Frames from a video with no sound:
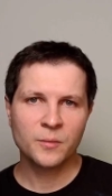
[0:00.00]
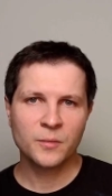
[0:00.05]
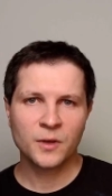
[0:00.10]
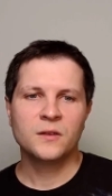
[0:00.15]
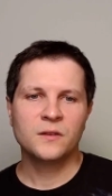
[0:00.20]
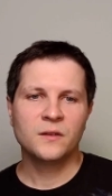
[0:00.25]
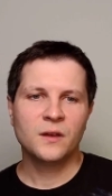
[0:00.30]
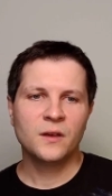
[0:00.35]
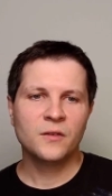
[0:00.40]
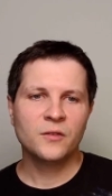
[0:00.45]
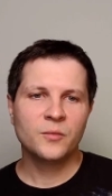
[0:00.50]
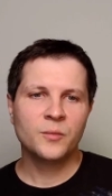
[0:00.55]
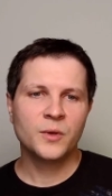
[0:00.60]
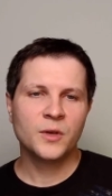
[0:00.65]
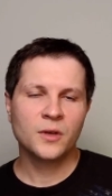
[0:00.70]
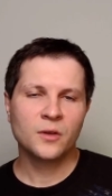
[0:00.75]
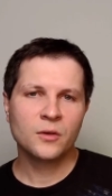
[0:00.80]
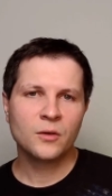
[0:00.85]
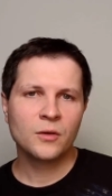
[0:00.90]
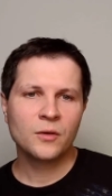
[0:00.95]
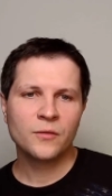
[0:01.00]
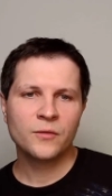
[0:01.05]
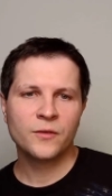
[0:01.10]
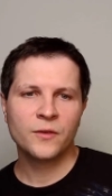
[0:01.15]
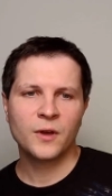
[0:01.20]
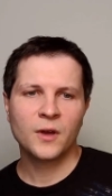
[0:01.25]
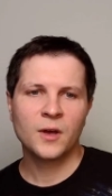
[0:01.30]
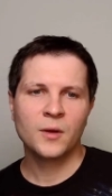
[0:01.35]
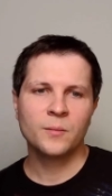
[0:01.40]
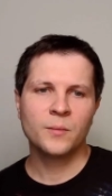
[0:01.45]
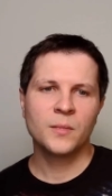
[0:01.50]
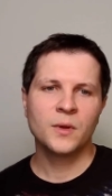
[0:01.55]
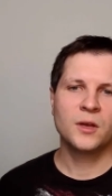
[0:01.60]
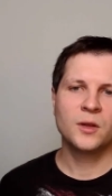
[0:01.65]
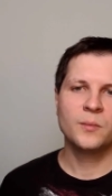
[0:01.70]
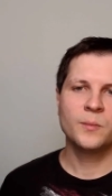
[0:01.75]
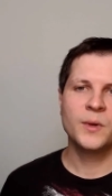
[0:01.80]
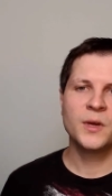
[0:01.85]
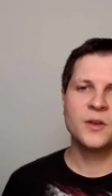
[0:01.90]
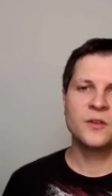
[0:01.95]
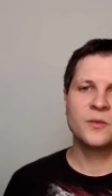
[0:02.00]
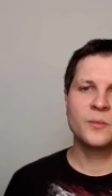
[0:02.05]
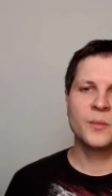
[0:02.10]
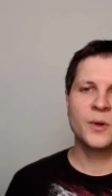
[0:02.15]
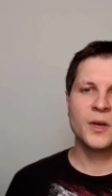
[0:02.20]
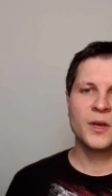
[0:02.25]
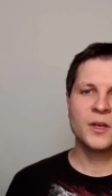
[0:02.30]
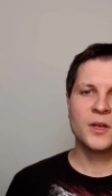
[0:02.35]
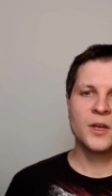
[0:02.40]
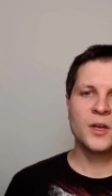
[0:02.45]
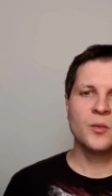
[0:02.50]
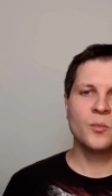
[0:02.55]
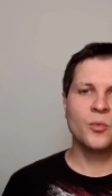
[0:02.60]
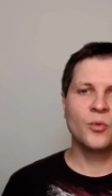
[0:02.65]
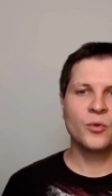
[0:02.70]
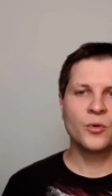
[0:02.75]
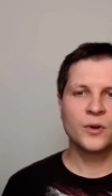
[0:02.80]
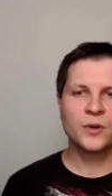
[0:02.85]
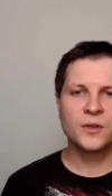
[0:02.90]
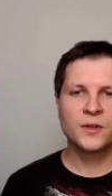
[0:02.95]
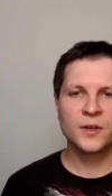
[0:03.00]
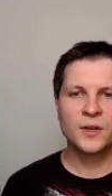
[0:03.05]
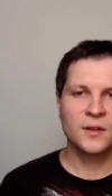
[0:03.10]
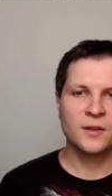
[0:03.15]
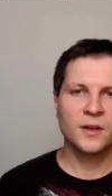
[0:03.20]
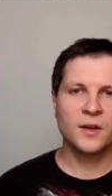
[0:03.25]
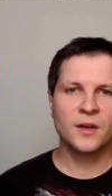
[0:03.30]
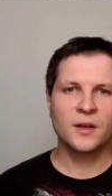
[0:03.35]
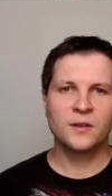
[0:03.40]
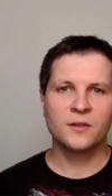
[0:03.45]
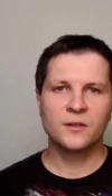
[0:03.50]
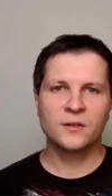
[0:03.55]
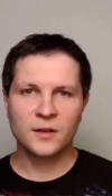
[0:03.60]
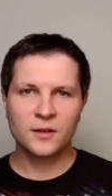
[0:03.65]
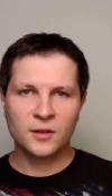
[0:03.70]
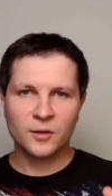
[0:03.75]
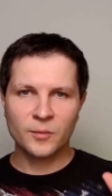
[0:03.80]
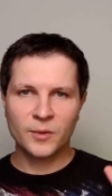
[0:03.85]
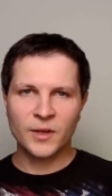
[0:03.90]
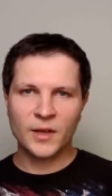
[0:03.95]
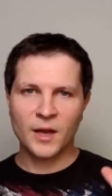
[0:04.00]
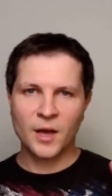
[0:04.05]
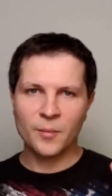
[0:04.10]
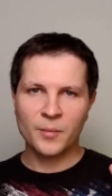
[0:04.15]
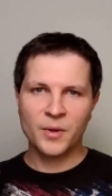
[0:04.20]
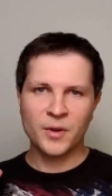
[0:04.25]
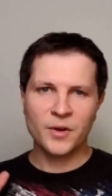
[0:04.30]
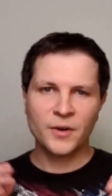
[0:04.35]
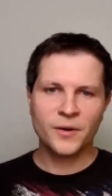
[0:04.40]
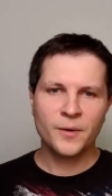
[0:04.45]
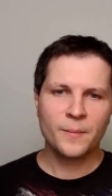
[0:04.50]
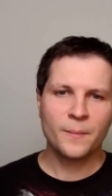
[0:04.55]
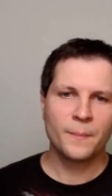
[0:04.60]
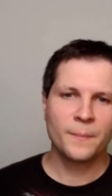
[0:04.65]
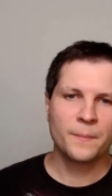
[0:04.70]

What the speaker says: It saves me a lot of time and makes my keyboard and hands a little bit happier.